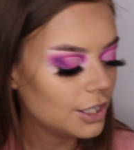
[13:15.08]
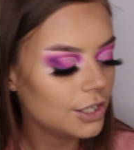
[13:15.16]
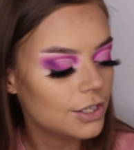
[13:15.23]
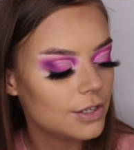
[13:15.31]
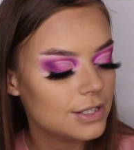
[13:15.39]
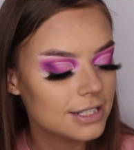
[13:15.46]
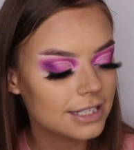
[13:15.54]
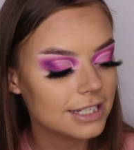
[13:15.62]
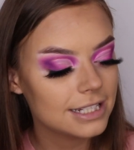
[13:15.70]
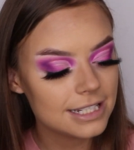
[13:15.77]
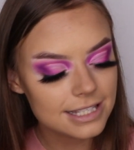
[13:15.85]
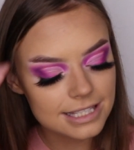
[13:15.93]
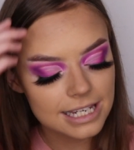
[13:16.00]
to use
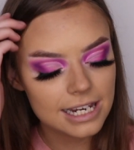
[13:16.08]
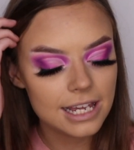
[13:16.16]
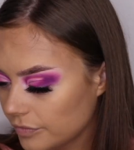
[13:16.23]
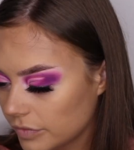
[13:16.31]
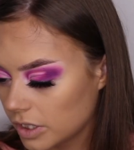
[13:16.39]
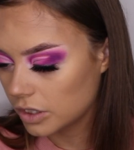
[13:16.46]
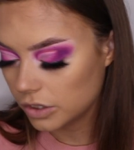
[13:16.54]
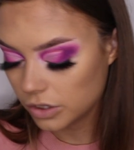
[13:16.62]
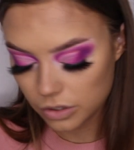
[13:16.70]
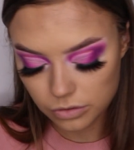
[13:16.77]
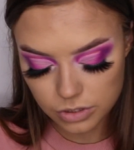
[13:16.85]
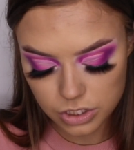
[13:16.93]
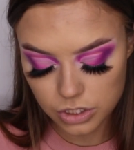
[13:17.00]
concealer. I'm
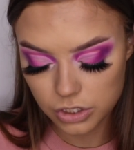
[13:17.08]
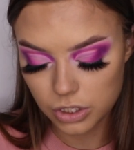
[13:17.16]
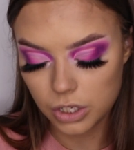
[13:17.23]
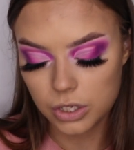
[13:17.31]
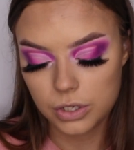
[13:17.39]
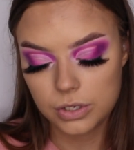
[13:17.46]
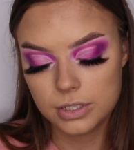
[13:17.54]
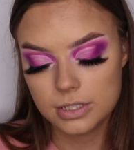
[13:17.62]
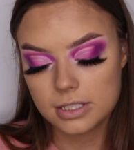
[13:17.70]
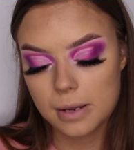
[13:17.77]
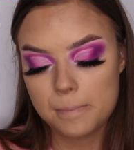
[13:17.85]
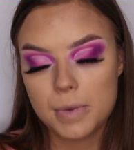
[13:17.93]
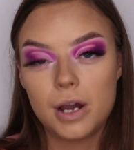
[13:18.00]
going to
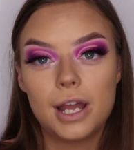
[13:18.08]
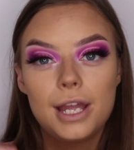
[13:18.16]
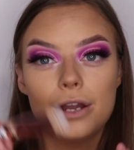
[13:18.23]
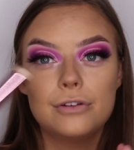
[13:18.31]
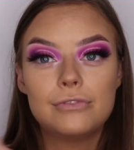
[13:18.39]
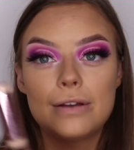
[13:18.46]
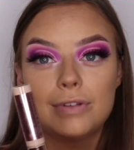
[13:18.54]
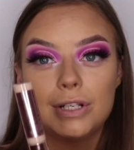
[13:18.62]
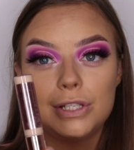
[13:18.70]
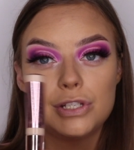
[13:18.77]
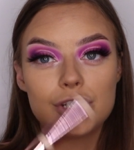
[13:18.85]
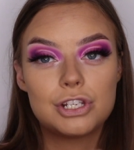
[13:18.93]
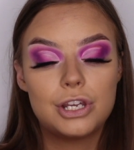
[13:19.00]
use my
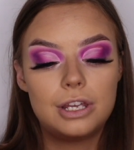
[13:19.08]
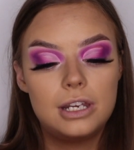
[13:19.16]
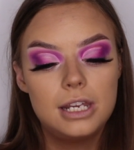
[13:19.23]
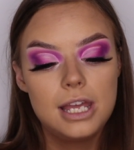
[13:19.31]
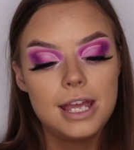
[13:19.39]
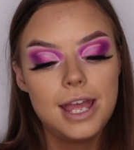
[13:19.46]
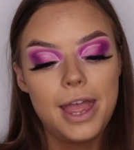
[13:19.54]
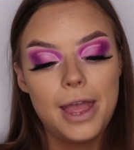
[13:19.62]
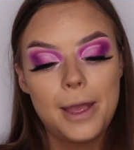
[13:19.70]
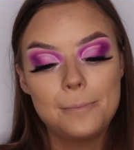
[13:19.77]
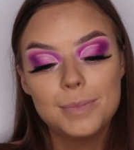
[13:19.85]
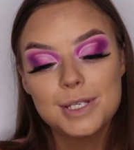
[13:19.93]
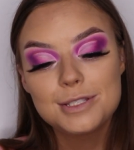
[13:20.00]
Revolution
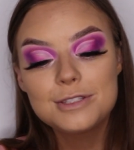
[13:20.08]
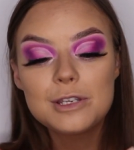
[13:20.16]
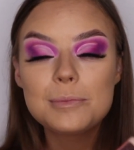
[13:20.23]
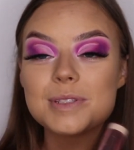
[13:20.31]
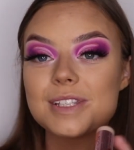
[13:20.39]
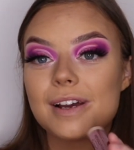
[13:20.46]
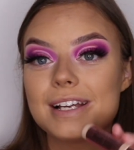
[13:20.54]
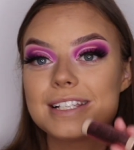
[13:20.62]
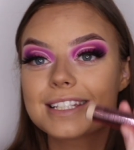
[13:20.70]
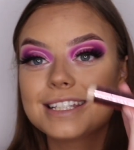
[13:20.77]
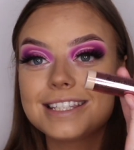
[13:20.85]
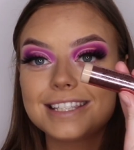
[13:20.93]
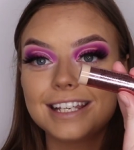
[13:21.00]
Supersize
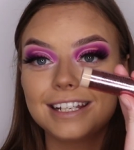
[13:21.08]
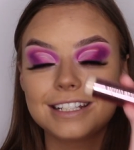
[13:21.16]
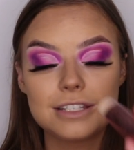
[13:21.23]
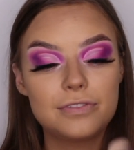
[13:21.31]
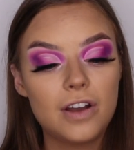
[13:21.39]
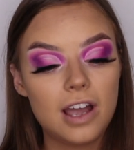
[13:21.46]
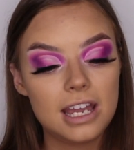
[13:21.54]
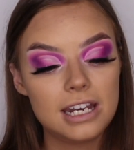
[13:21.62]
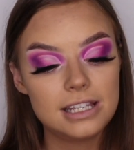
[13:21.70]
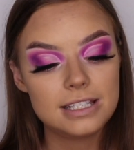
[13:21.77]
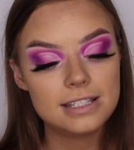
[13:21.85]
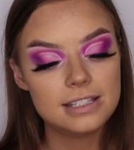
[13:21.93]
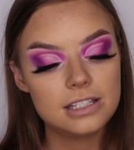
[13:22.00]
Concealing and Define.
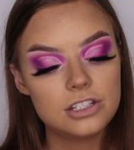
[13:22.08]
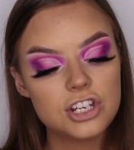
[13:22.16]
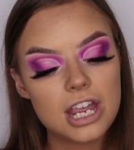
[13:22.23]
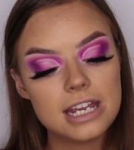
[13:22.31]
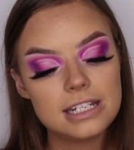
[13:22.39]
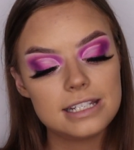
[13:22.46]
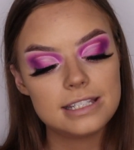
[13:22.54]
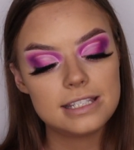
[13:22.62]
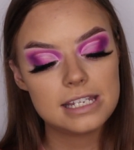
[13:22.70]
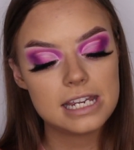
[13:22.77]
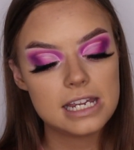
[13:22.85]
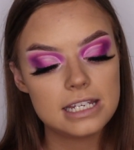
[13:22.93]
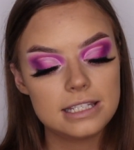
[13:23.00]
This is in the shade
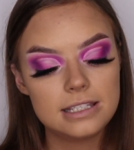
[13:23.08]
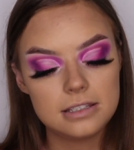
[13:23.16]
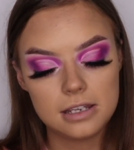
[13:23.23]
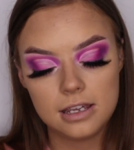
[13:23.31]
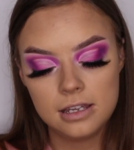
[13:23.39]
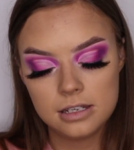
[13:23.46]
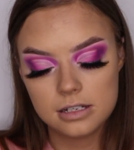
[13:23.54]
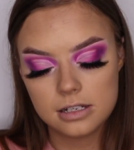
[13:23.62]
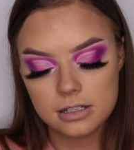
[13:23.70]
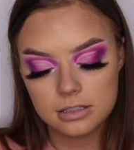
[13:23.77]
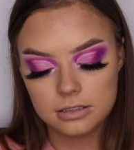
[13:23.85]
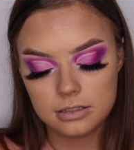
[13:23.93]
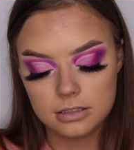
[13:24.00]

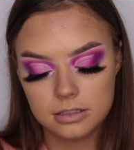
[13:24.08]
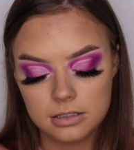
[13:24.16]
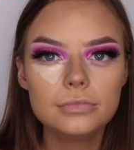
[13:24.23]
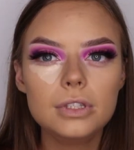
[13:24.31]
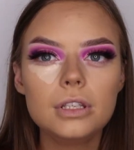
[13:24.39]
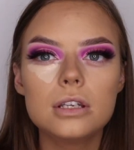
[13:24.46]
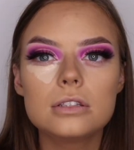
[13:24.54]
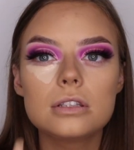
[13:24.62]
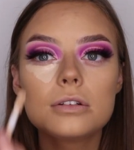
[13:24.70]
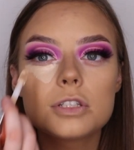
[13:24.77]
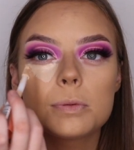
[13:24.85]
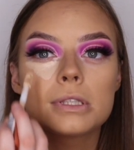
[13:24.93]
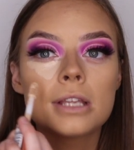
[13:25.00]
C6. So I'm
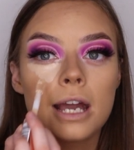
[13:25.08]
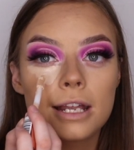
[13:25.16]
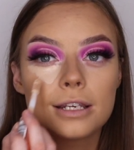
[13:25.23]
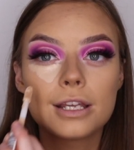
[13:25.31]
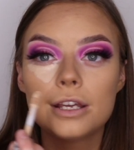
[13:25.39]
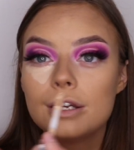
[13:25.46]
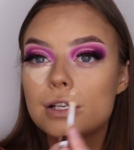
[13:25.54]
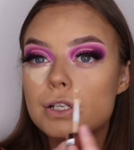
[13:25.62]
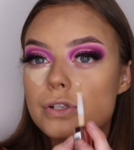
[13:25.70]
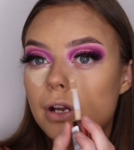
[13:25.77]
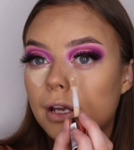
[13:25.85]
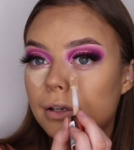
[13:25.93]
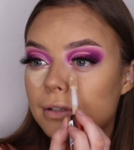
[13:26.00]
just putting that in
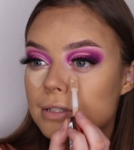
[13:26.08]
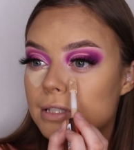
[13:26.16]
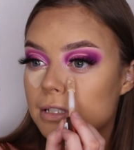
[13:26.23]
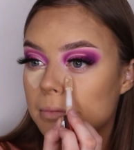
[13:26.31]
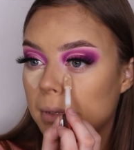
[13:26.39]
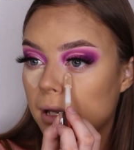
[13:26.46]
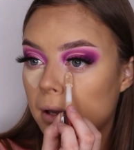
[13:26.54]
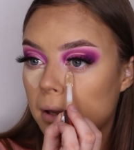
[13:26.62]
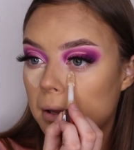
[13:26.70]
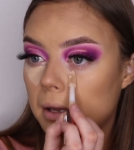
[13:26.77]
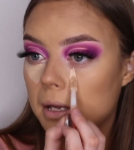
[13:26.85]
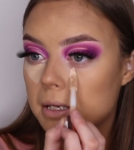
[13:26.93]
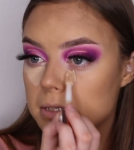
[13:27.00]
triangles under my
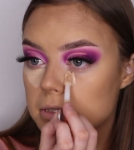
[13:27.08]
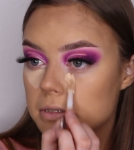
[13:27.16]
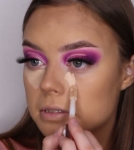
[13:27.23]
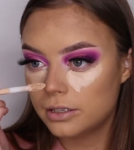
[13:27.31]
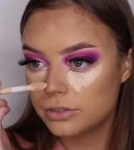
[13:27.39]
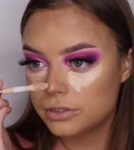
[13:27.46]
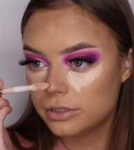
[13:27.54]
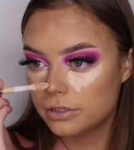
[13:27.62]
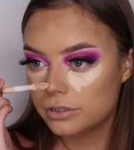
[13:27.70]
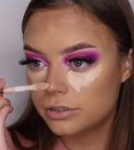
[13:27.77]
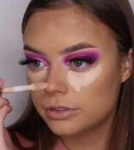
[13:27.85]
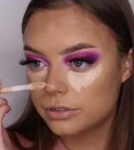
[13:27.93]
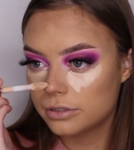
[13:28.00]
eyes,
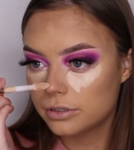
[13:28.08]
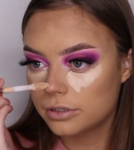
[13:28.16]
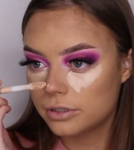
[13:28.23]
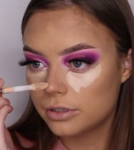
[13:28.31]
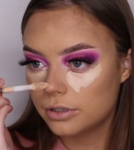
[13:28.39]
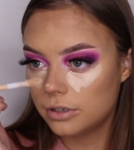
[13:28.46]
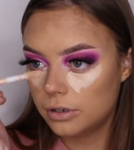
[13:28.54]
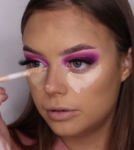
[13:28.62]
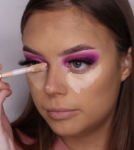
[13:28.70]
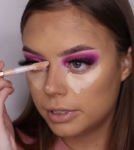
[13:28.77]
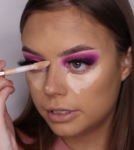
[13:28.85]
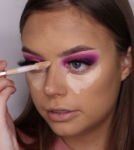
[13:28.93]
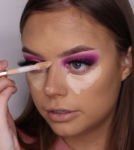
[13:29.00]
just on
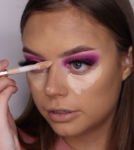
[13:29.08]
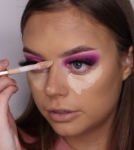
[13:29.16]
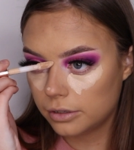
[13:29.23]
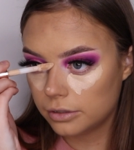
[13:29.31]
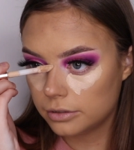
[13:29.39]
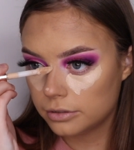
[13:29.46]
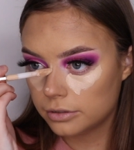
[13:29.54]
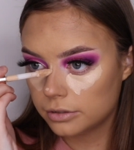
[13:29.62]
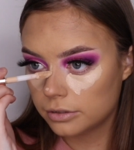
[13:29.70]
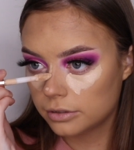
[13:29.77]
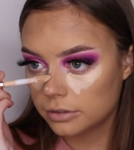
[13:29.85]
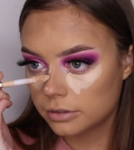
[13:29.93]
my nose,